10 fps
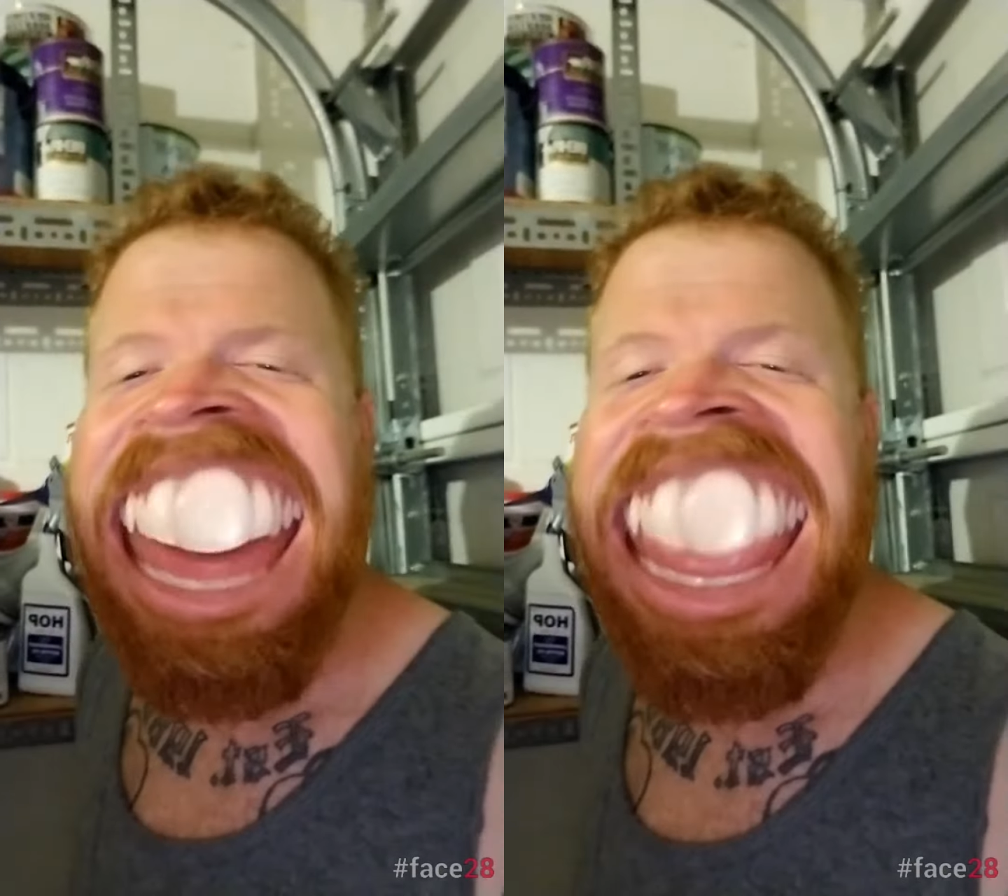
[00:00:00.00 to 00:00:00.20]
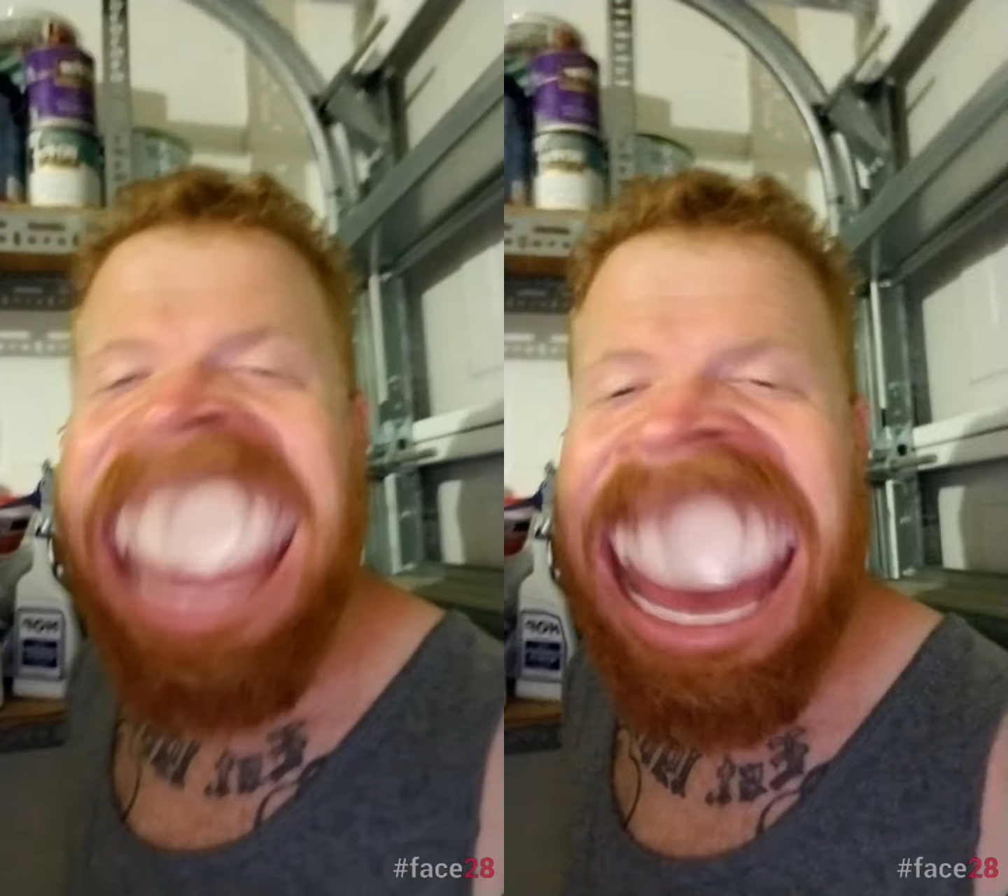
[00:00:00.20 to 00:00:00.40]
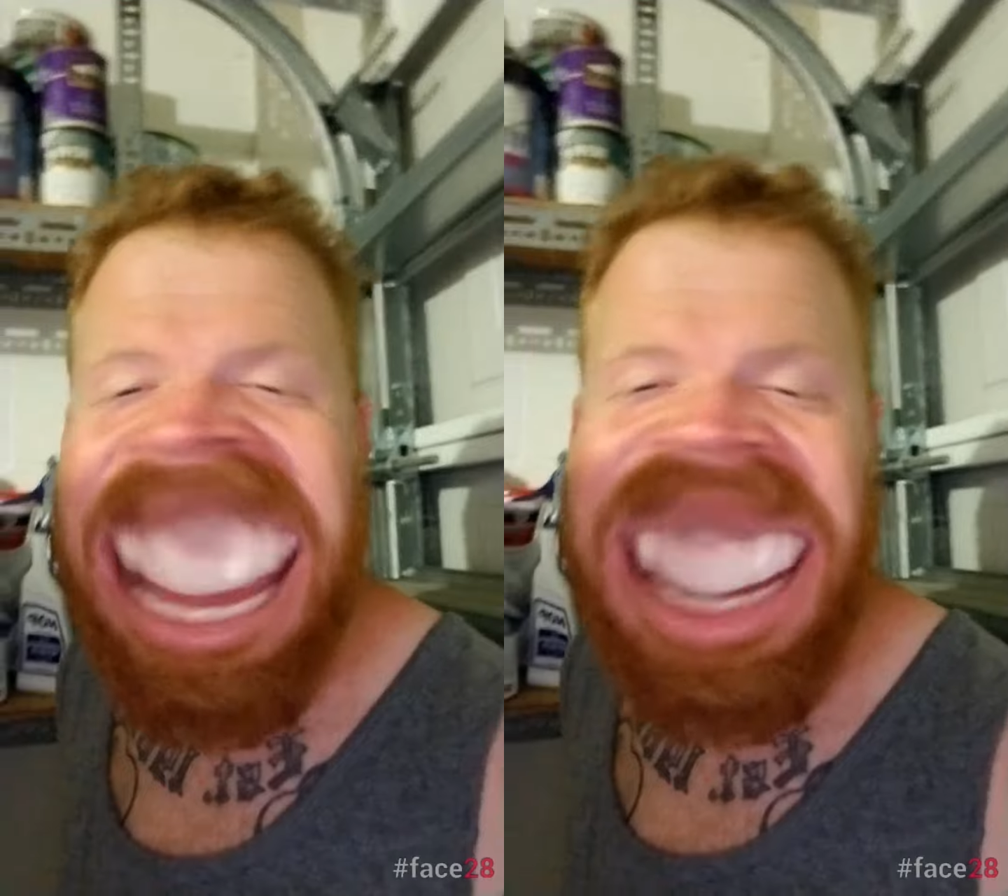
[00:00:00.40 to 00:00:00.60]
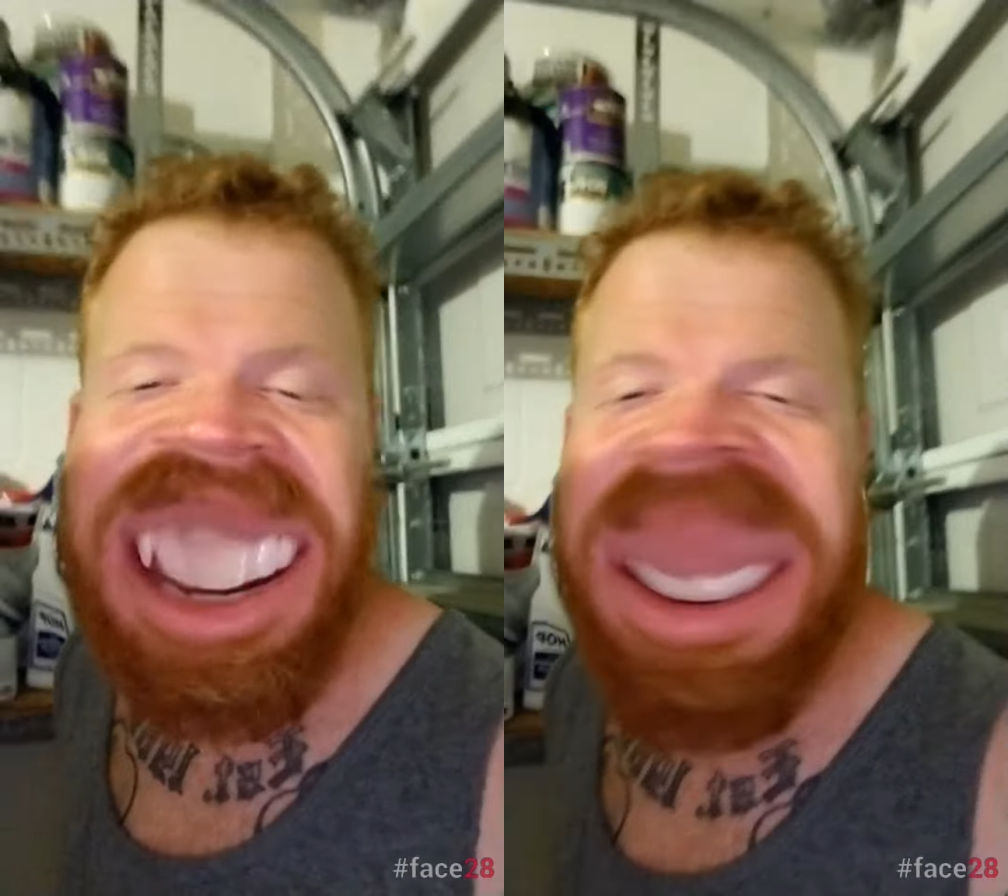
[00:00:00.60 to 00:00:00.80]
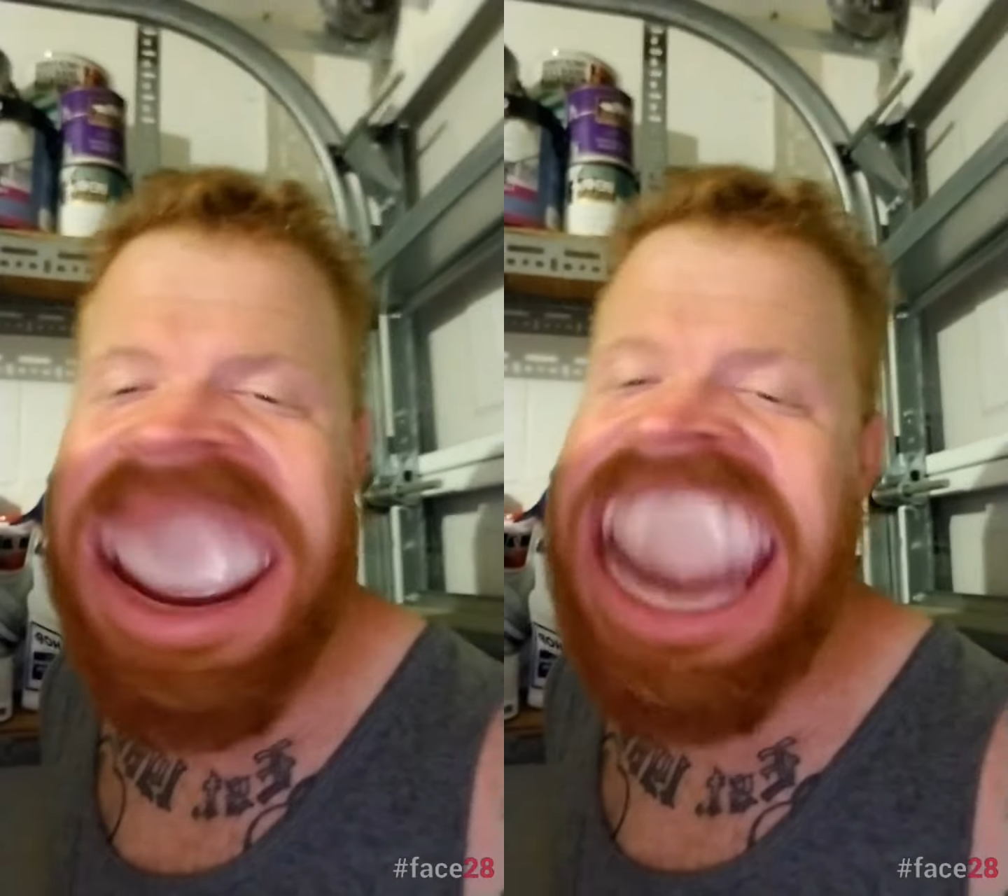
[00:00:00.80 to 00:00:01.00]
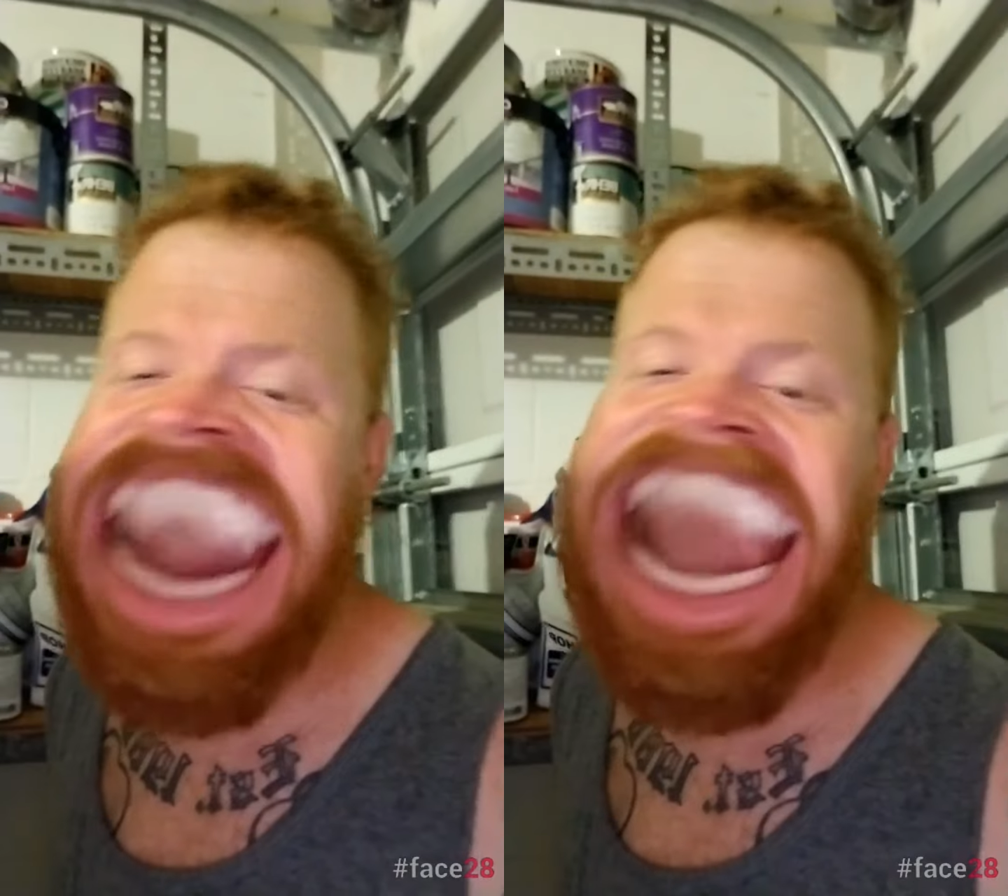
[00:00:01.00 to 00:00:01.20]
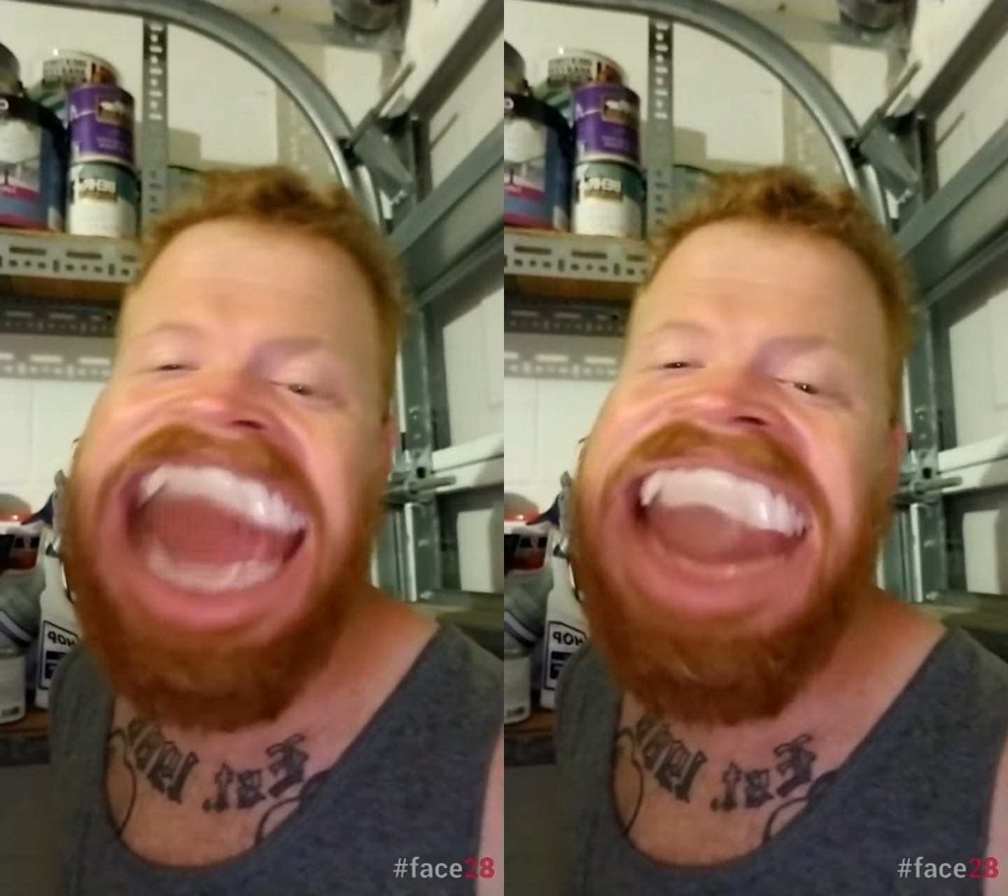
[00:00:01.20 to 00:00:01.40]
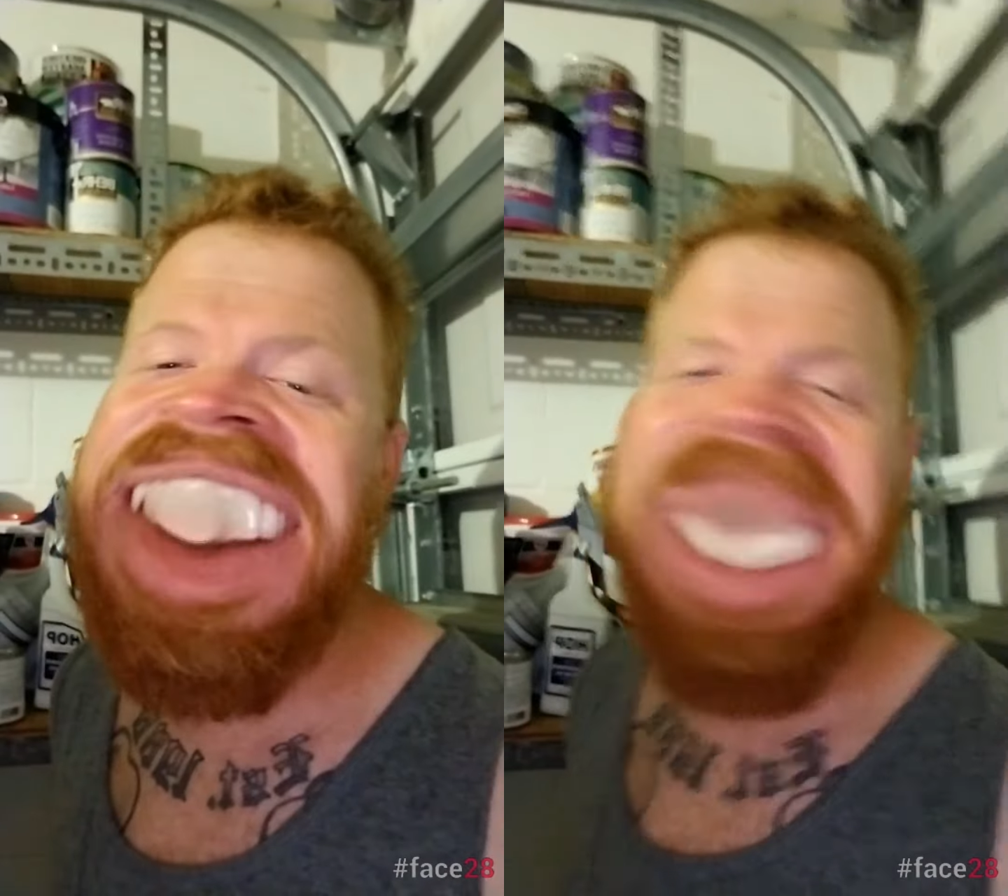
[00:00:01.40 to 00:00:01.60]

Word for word: That's great. That's